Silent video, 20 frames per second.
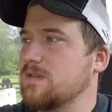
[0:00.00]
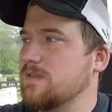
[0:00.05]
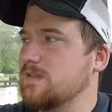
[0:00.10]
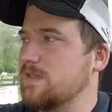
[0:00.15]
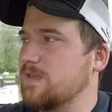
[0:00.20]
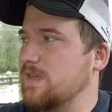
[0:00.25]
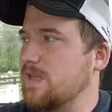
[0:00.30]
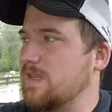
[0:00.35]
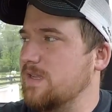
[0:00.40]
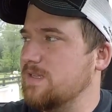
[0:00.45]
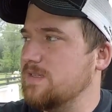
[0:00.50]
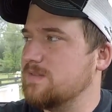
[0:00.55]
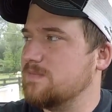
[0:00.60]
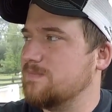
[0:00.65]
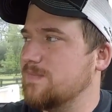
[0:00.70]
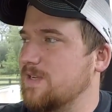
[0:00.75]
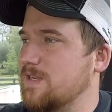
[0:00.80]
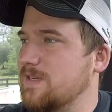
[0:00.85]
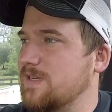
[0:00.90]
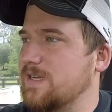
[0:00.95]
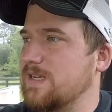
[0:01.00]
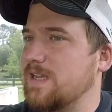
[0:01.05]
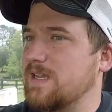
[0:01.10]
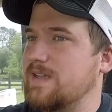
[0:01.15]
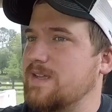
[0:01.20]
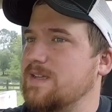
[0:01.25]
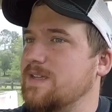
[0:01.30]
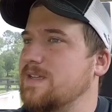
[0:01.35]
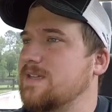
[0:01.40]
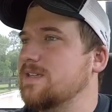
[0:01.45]
Today's
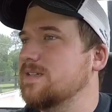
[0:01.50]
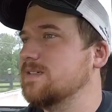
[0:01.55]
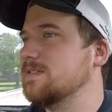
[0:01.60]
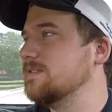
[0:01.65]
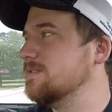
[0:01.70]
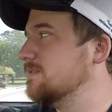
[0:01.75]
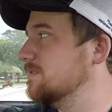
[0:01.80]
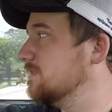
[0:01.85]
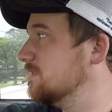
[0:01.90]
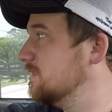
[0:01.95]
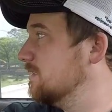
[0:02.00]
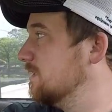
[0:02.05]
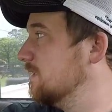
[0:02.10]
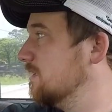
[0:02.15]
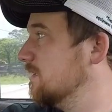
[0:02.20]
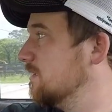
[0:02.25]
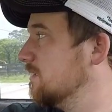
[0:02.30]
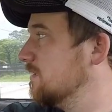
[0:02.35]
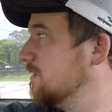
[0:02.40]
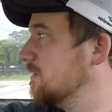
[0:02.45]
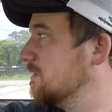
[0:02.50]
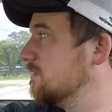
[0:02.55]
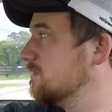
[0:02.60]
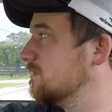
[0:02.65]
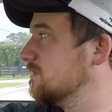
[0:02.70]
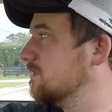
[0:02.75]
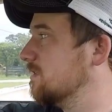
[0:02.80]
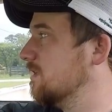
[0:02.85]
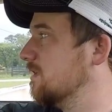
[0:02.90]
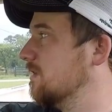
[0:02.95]
Monday,
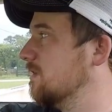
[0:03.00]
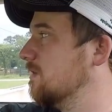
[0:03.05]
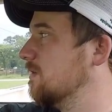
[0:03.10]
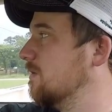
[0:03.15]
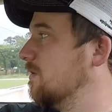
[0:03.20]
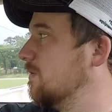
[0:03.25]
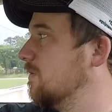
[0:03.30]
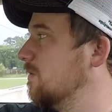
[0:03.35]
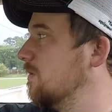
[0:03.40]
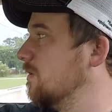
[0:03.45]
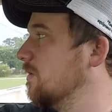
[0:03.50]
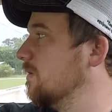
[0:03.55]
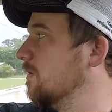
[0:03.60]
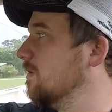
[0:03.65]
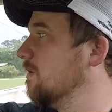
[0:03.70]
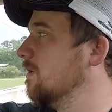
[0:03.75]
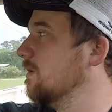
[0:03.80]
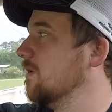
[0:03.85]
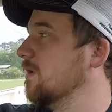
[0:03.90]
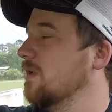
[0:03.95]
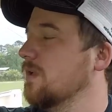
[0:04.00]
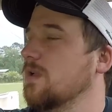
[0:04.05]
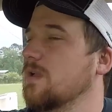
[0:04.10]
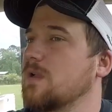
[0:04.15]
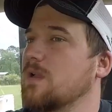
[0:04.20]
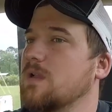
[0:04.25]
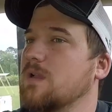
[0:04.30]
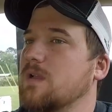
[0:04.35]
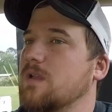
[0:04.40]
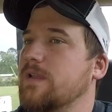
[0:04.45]
so
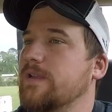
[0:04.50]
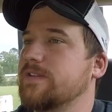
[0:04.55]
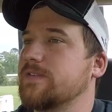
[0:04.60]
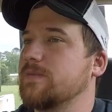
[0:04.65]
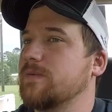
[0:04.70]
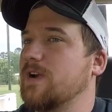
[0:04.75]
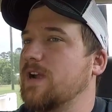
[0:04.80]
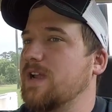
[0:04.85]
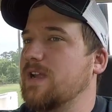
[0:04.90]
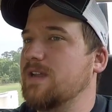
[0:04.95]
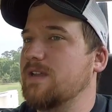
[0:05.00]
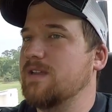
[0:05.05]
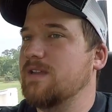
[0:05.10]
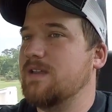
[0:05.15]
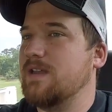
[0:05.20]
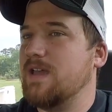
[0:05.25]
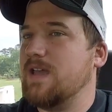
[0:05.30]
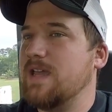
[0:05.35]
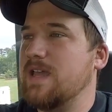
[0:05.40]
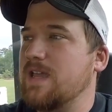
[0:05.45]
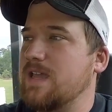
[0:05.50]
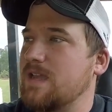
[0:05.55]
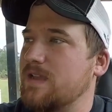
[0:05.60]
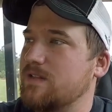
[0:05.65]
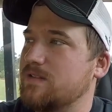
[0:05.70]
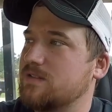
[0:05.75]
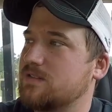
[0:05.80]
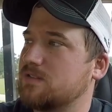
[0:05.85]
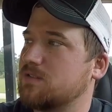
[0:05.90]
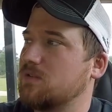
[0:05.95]
it's rained
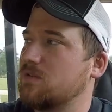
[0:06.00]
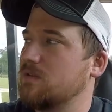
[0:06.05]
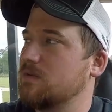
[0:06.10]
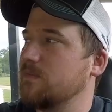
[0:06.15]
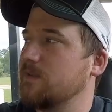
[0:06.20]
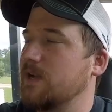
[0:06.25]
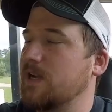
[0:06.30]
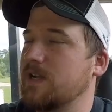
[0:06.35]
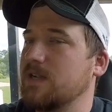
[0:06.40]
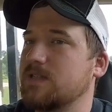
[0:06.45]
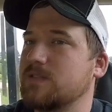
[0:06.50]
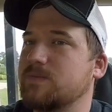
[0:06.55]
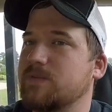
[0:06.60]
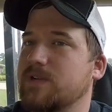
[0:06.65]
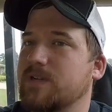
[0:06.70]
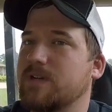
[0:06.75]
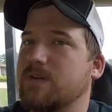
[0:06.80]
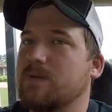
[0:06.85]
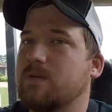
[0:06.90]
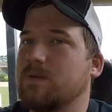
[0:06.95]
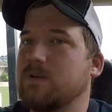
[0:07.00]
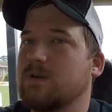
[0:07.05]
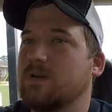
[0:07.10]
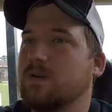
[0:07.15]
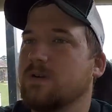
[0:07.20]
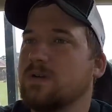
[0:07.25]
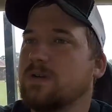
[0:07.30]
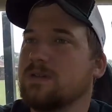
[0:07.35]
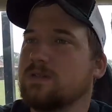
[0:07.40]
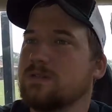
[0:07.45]
today. The storm line's been
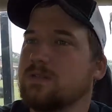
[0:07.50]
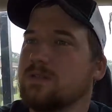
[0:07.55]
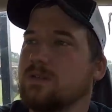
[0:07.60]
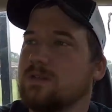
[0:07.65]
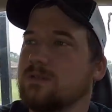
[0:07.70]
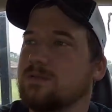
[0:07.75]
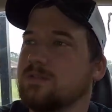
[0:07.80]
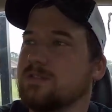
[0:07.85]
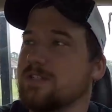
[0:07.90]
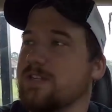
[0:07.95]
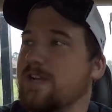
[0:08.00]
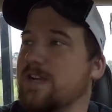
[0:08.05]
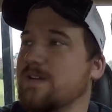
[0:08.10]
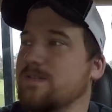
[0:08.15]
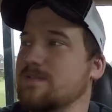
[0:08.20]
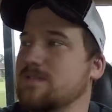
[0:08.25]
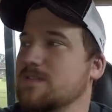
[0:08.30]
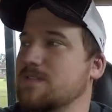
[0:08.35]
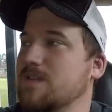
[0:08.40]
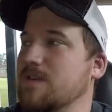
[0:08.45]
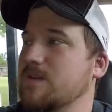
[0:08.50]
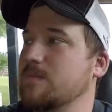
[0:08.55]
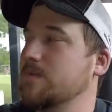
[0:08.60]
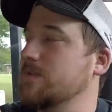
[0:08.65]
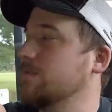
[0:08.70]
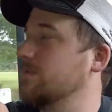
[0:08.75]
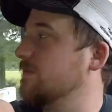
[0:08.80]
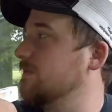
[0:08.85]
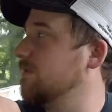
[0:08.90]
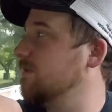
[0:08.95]
going across the whole south. It's
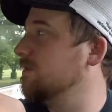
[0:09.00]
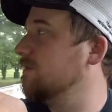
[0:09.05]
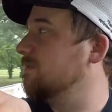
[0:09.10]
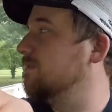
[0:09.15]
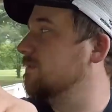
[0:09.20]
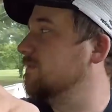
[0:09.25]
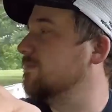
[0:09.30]
coming through,